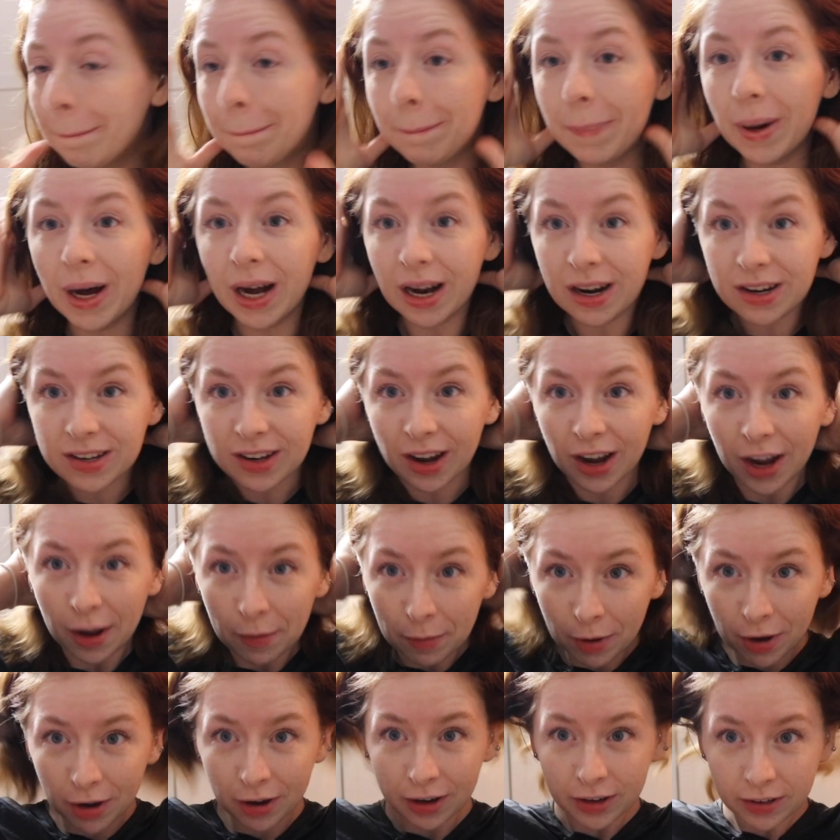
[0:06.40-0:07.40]
But
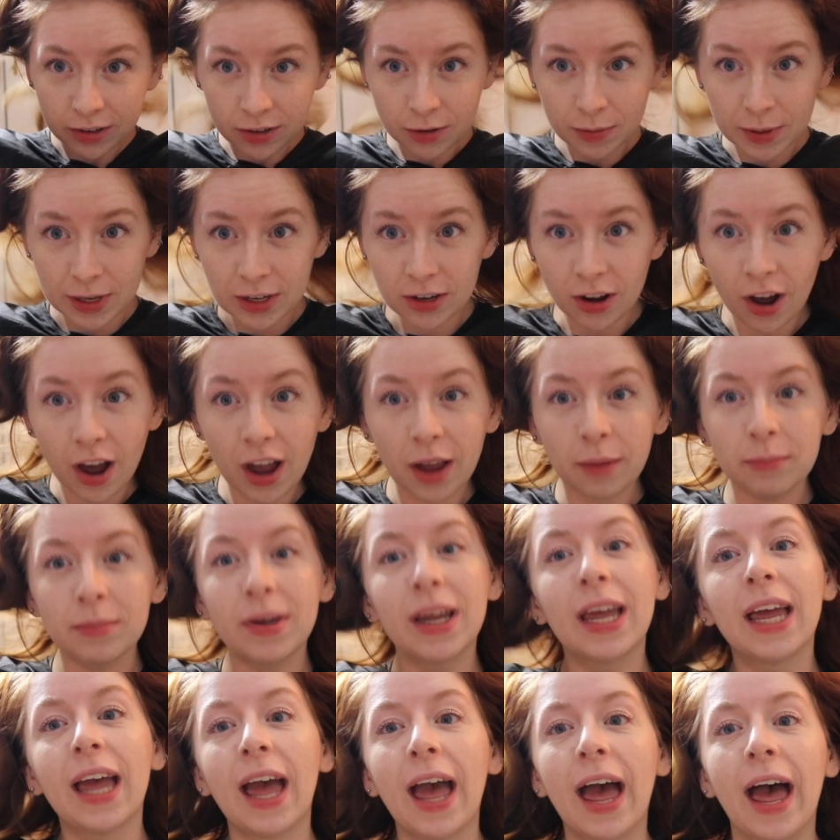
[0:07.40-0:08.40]
I'm going to be dyeing
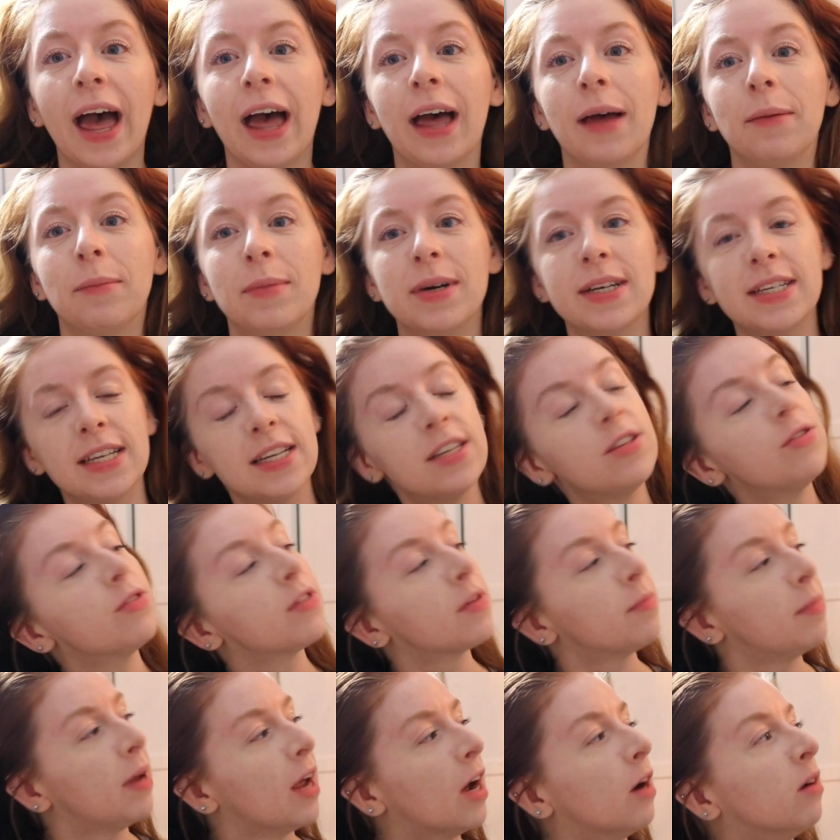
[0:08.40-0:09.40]
my hair. My sister is
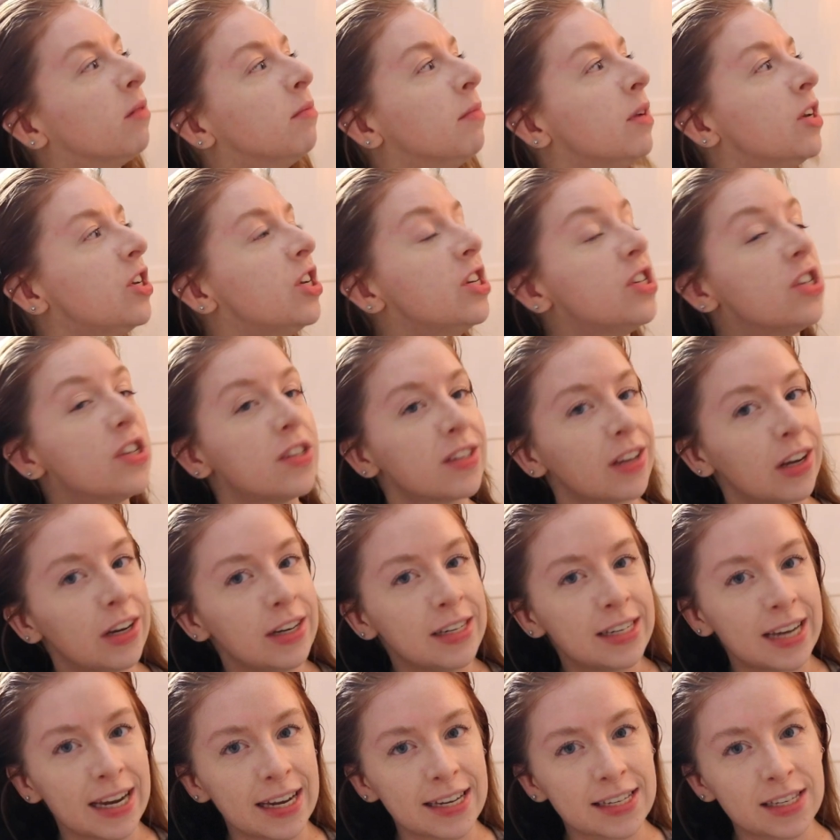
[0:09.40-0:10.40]
going to be helping me. She's just going
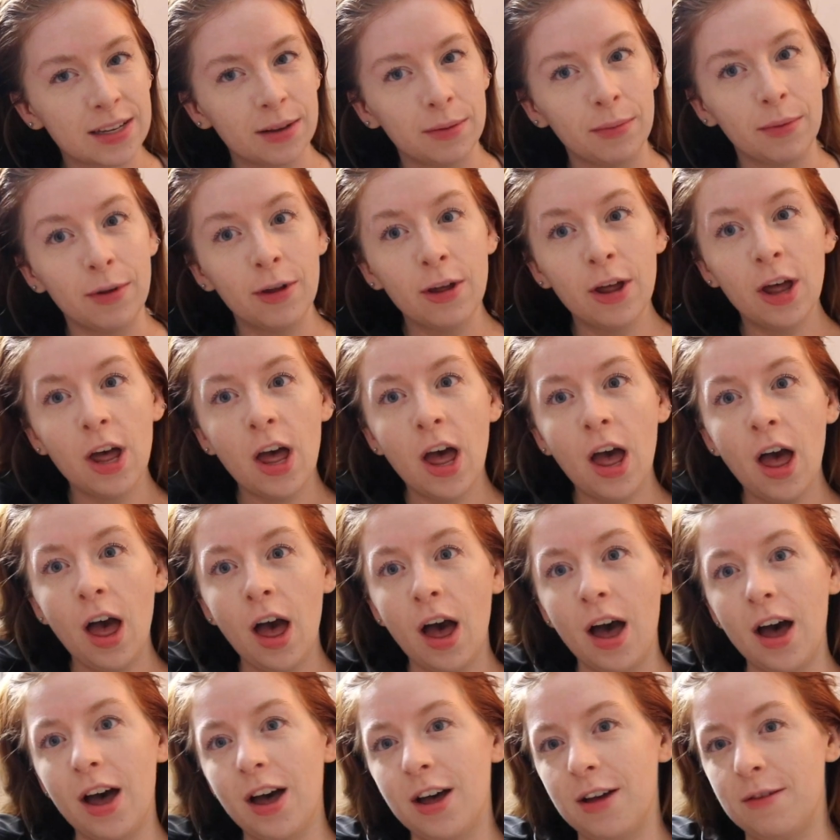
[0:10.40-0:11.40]
to get some
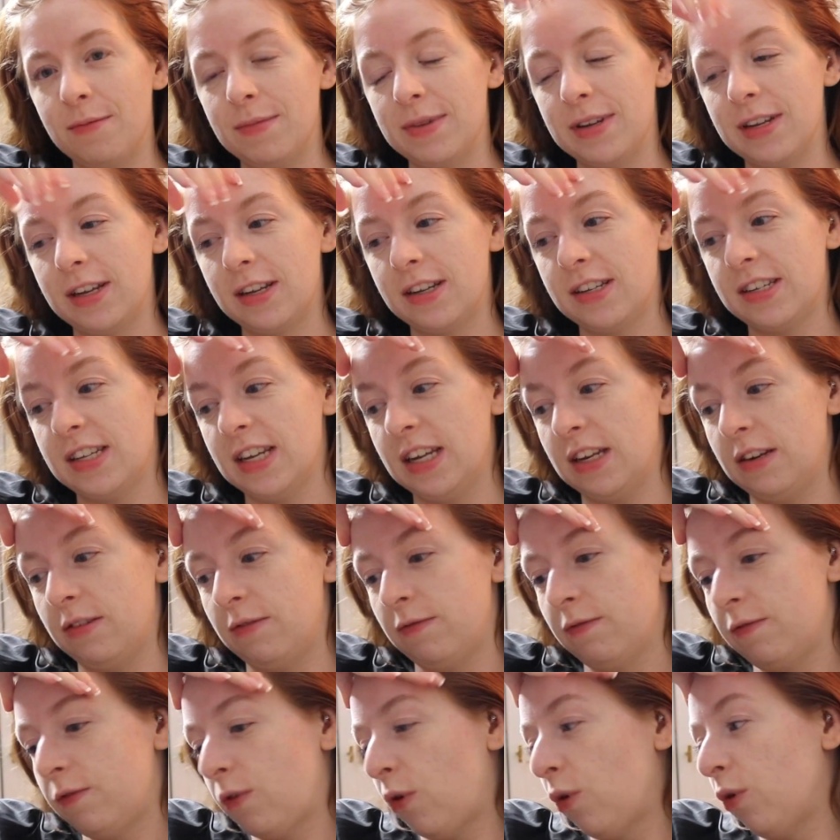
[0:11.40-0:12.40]

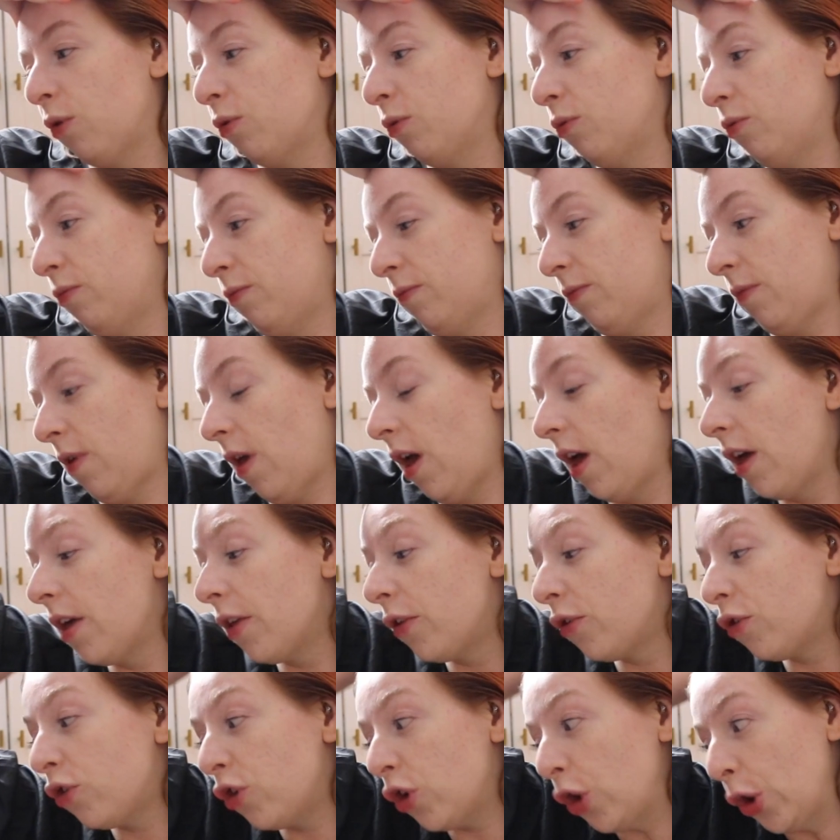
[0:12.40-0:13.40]
tin foil
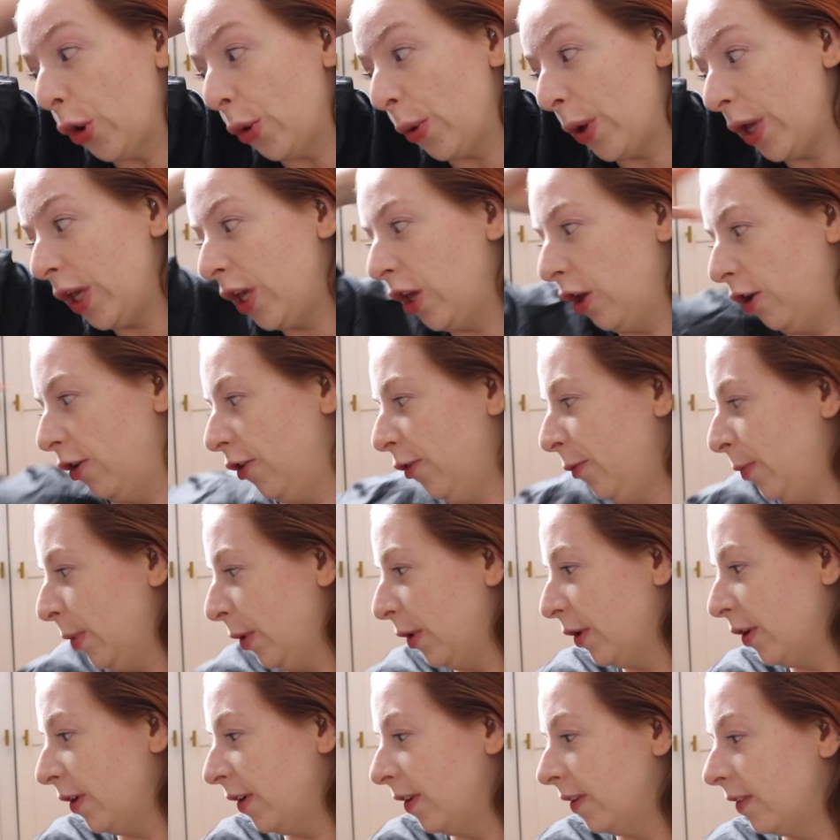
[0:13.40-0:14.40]
to use
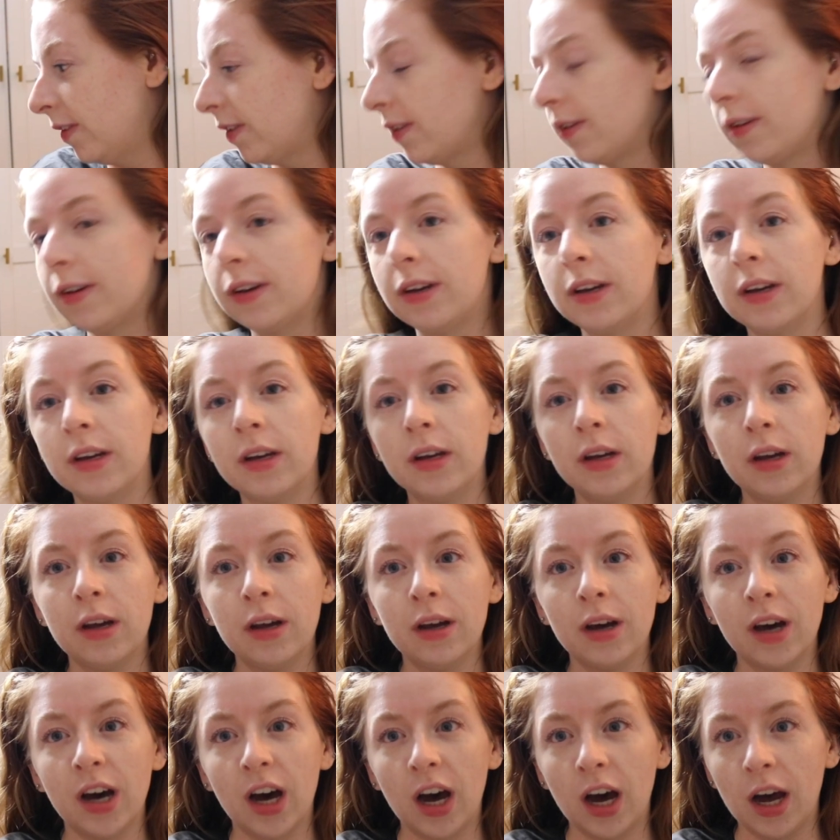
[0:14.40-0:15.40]
because
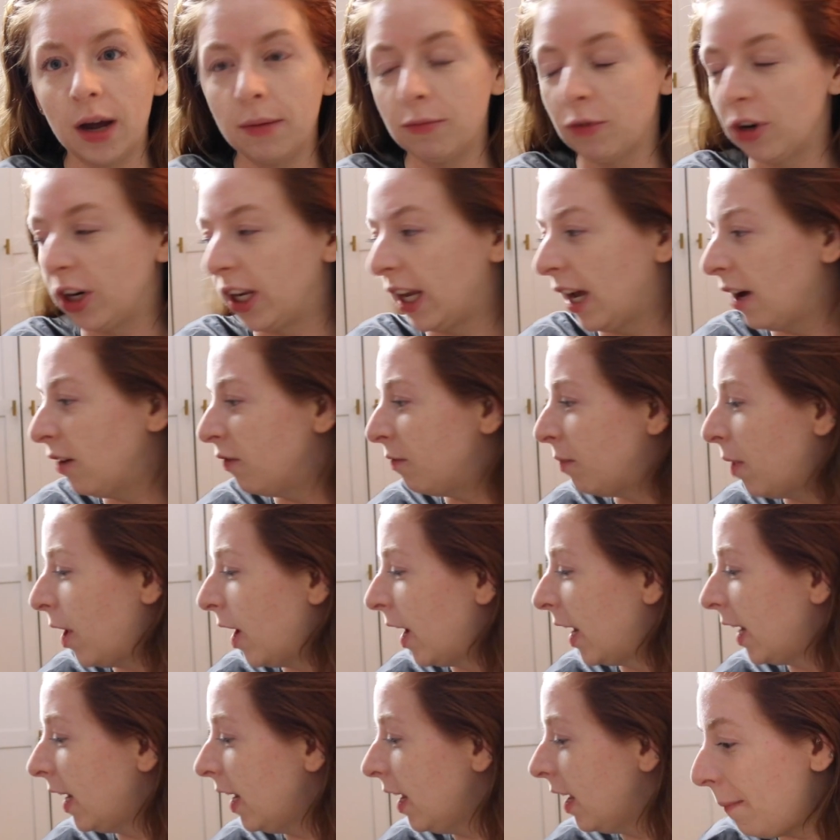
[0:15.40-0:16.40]
I'm running out of
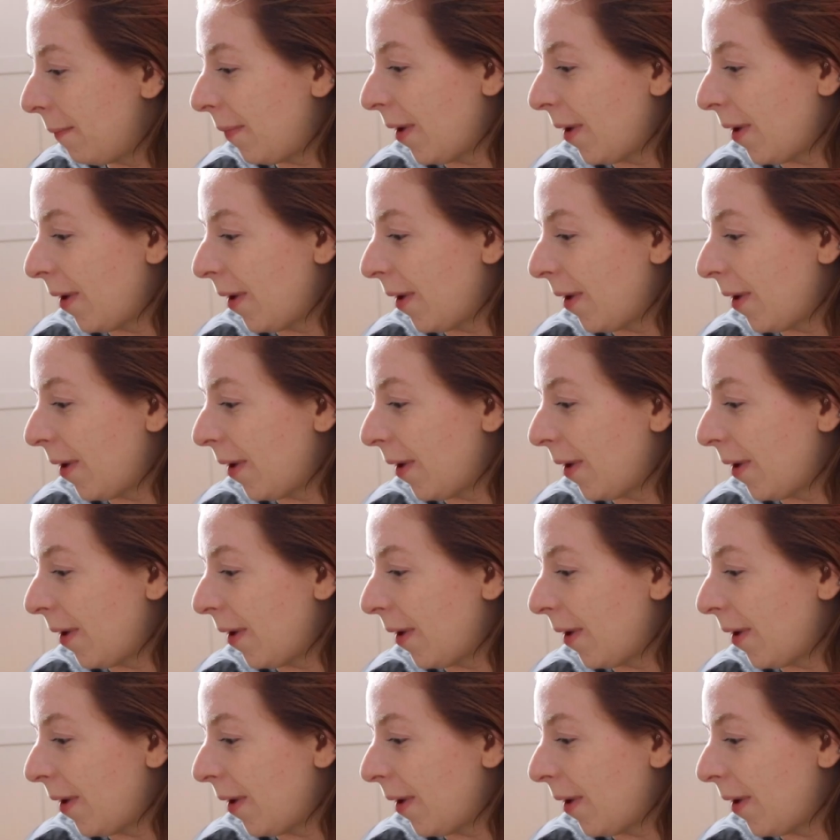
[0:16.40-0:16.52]
mine.